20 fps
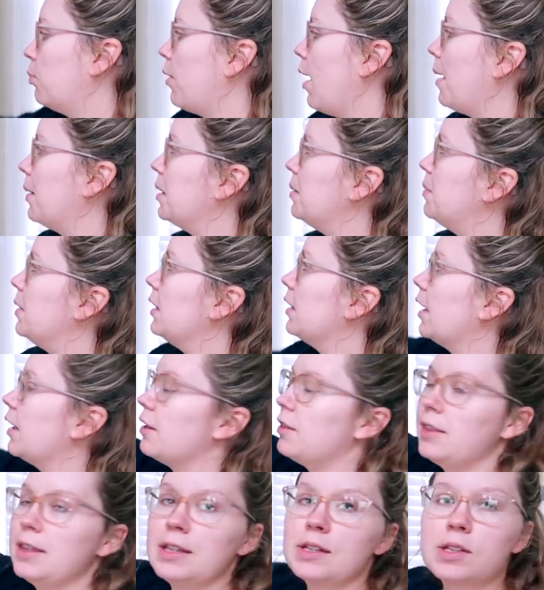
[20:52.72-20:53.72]
probably be
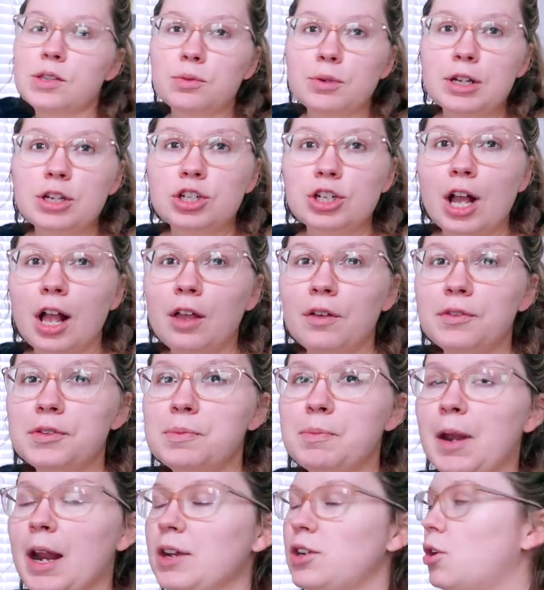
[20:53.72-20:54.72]
like these three shelves,
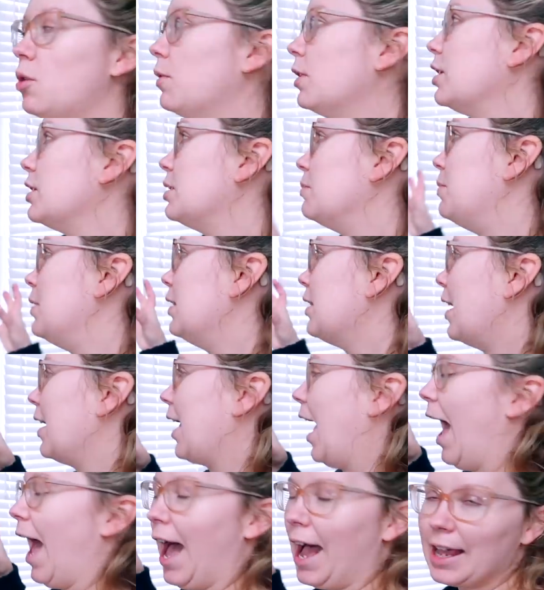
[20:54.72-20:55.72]
but I don't want it to be
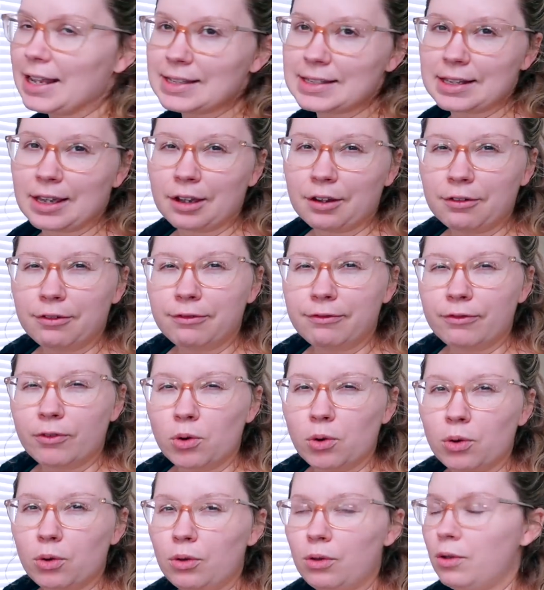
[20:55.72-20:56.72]
like as like
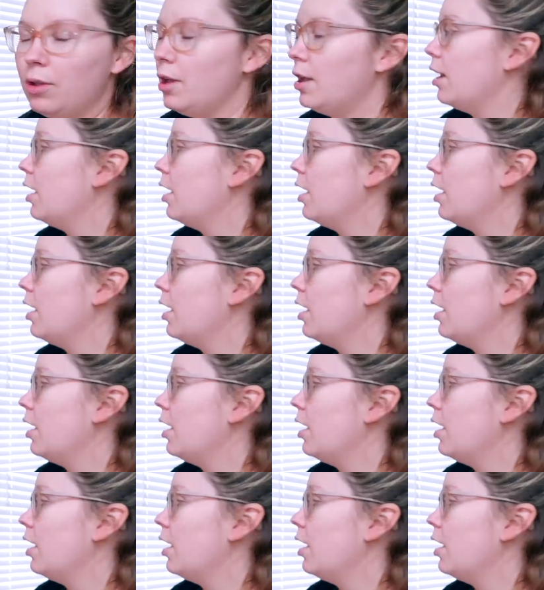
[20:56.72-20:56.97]
full